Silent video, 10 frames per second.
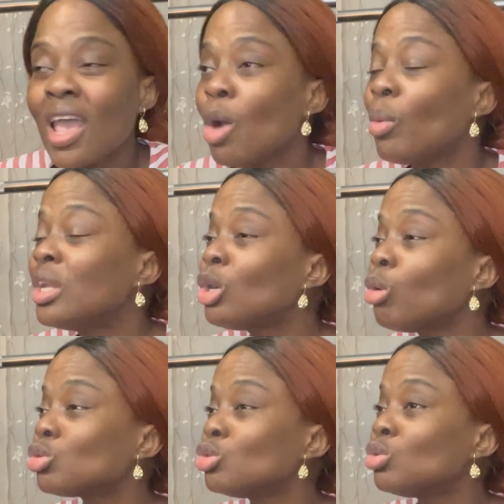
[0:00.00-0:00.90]
And when it
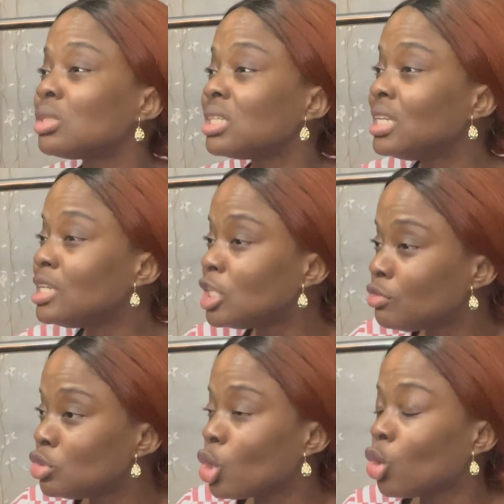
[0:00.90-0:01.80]
comes to those
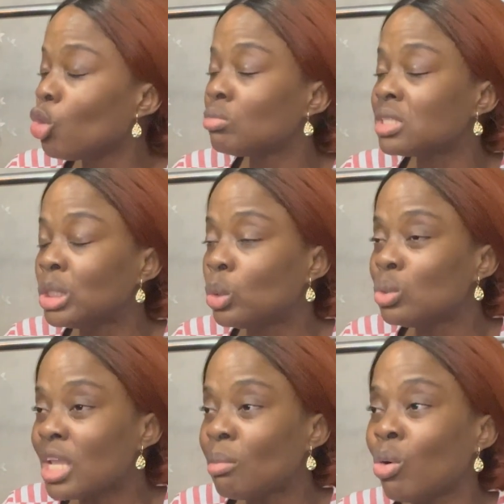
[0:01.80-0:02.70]
individual homes in
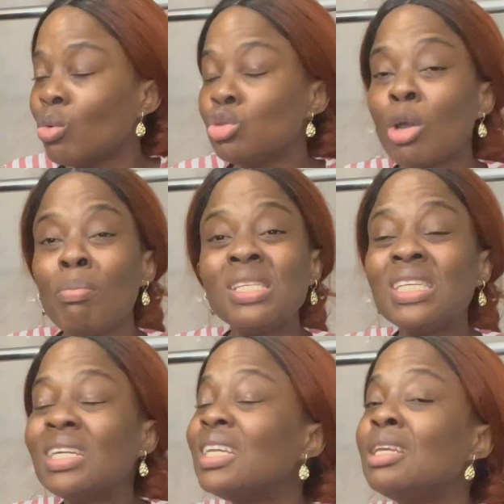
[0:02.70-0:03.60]
good neighborhoods, you're
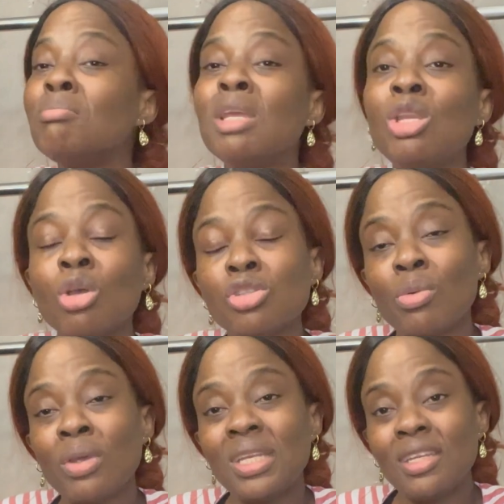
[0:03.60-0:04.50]
basically in millions
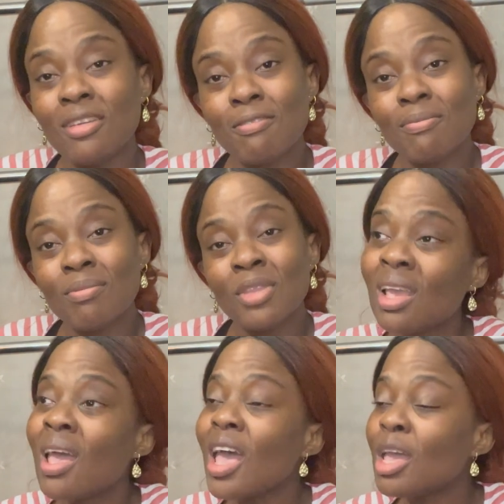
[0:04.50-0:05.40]
already.
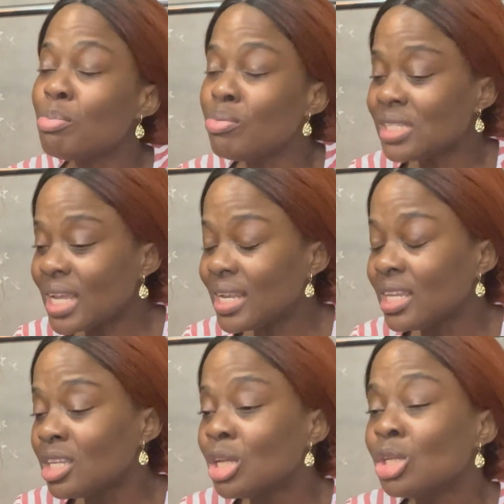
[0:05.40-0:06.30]
And
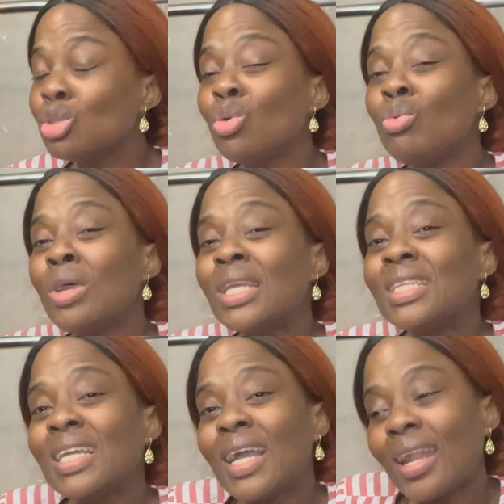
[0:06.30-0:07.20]
presently, to
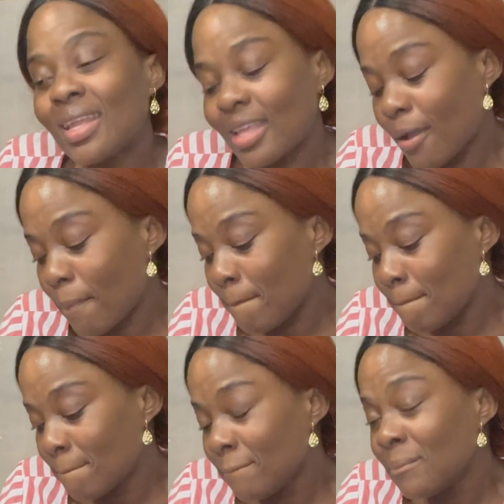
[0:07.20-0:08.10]
rent in Canada,
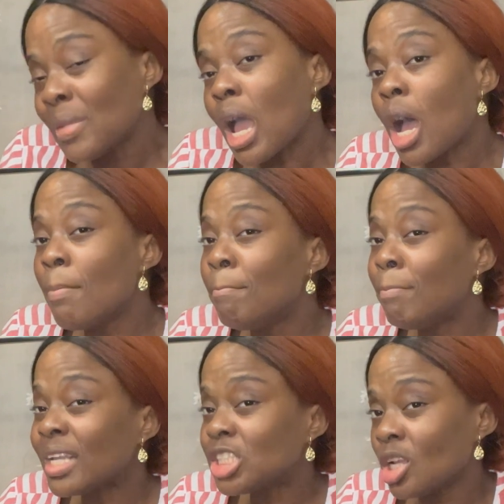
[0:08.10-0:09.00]
a
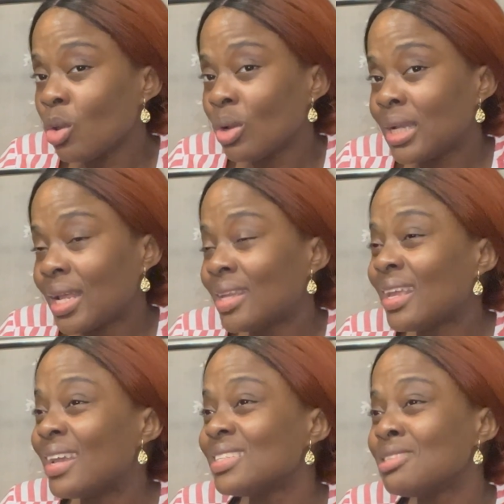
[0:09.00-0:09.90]
bachelor in
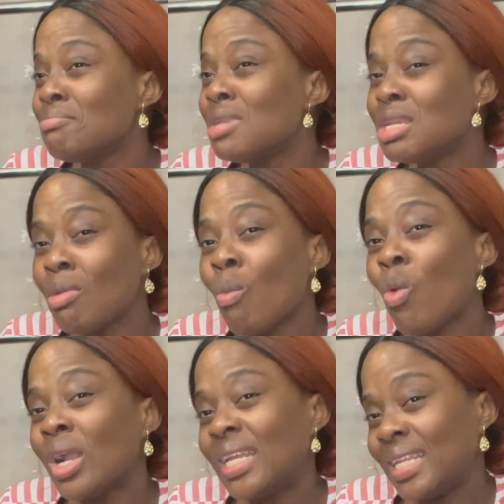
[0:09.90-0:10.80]
Canada is minimum
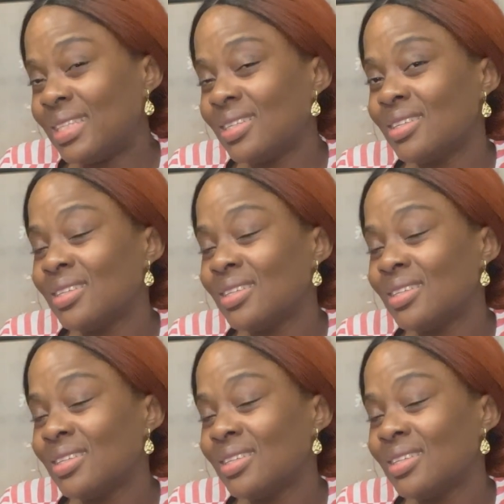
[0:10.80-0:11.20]
1.8.